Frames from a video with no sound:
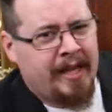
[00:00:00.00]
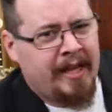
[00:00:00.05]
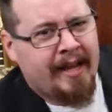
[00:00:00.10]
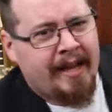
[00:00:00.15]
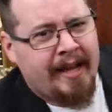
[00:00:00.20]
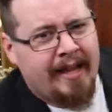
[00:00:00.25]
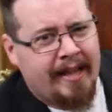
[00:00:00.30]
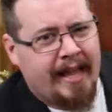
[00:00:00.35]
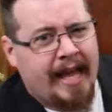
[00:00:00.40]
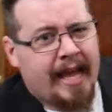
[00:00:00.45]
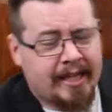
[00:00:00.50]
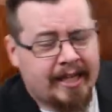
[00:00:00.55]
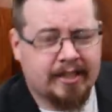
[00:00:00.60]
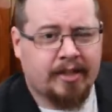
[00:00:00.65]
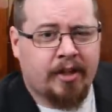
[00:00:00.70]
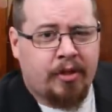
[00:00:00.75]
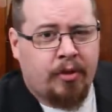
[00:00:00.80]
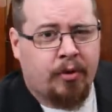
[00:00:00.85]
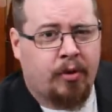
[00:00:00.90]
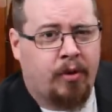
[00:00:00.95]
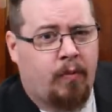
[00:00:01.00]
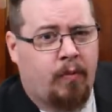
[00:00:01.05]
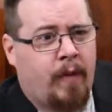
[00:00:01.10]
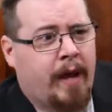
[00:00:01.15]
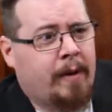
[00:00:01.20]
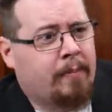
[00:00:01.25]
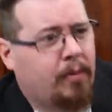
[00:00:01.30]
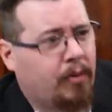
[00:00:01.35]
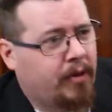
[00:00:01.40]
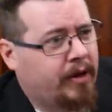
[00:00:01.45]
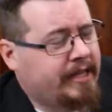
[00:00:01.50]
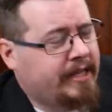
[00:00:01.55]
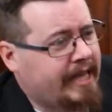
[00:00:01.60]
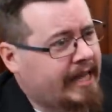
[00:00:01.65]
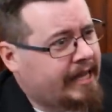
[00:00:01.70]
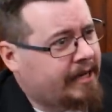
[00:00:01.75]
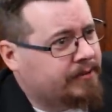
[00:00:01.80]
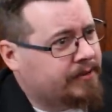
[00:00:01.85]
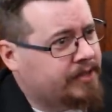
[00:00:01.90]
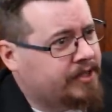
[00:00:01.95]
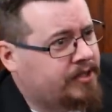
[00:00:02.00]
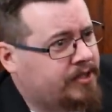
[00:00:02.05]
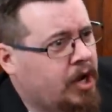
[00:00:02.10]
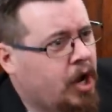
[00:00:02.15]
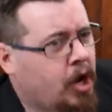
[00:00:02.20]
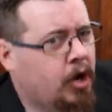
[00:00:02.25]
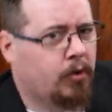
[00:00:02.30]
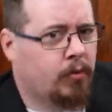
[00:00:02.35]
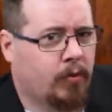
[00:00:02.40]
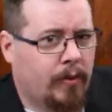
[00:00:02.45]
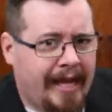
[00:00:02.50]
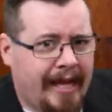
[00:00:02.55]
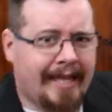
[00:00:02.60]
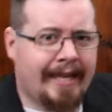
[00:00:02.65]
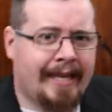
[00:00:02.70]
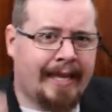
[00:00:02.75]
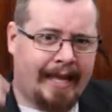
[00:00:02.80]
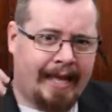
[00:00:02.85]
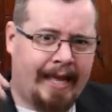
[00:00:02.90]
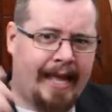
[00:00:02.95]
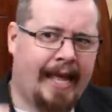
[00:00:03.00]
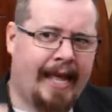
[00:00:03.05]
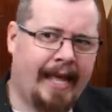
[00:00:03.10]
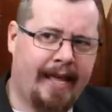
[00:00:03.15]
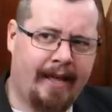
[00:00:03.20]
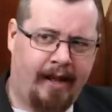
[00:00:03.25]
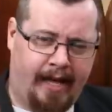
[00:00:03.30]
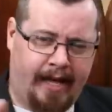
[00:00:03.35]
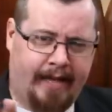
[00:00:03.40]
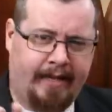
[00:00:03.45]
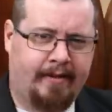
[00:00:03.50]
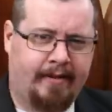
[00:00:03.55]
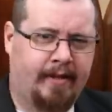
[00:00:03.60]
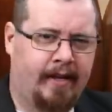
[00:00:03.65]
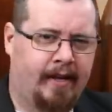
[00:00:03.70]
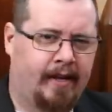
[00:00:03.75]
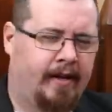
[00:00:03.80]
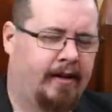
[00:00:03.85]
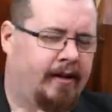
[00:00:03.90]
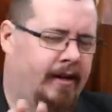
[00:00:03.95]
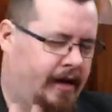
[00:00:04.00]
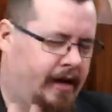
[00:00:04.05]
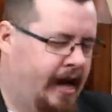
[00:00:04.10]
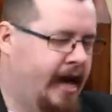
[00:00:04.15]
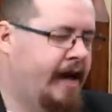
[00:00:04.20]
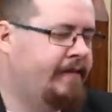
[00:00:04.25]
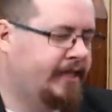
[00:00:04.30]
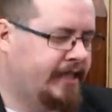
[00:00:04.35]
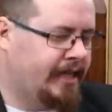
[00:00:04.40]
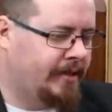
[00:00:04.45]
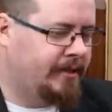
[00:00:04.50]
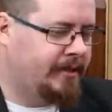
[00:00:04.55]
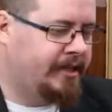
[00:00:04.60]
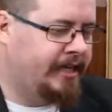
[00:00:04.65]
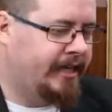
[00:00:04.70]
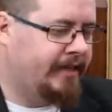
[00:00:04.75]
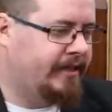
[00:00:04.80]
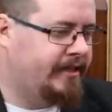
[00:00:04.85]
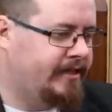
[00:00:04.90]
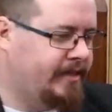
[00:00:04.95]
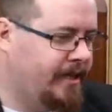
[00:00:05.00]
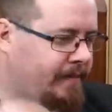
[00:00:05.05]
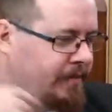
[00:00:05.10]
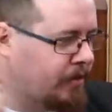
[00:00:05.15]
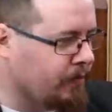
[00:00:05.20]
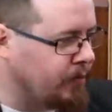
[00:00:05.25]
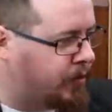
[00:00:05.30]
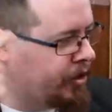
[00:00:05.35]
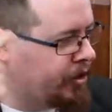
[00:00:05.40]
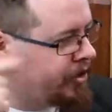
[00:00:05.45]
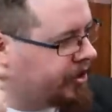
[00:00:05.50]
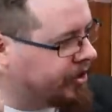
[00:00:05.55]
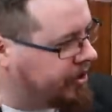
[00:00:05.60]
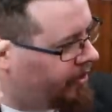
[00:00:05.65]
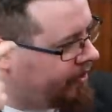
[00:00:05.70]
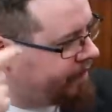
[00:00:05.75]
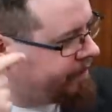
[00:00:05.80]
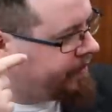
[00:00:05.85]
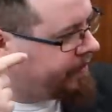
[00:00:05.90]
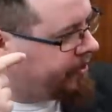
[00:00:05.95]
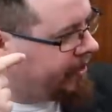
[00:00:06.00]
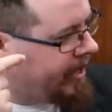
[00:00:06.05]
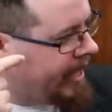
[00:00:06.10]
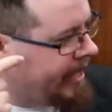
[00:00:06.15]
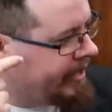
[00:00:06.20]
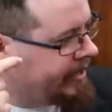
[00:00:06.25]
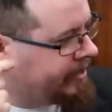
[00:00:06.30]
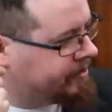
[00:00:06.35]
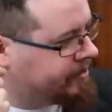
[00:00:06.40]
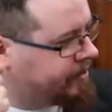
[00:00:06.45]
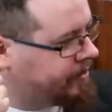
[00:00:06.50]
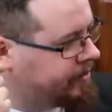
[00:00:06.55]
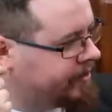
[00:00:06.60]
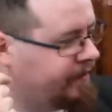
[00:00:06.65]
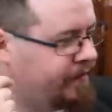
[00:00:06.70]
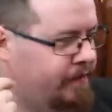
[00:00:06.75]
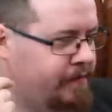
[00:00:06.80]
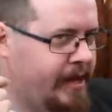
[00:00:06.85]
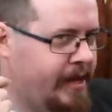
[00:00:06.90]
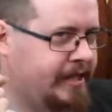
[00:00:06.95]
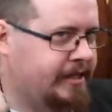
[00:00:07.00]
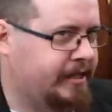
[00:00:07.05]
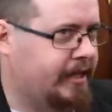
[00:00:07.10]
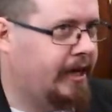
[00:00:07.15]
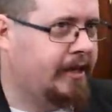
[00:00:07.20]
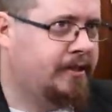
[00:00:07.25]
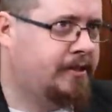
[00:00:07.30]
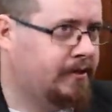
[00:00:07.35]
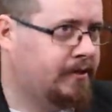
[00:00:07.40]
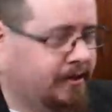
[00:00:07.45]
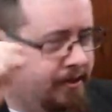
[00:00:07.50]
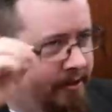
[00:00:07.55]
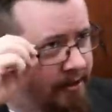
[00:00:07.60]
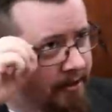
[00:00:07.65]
they actually thought at one point that it was red hair, like, I haven't double-checked this. I've got working off, you know, anecdotal information that I saw in a